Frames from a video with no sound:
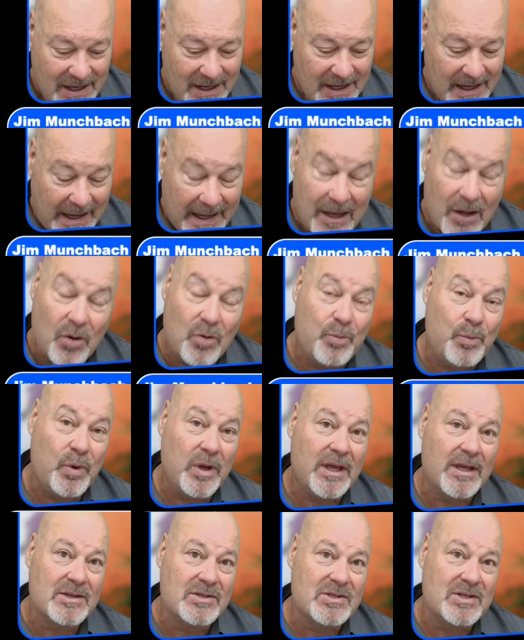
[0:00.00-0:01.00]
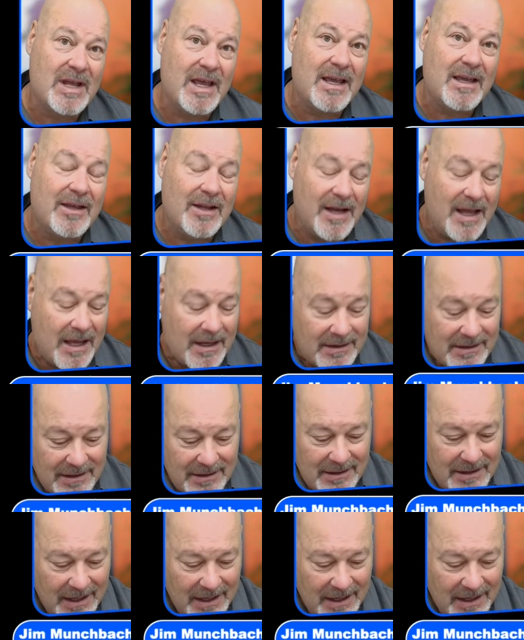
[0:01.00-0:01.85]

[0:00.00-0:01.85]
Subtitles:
I hope we can stay connected.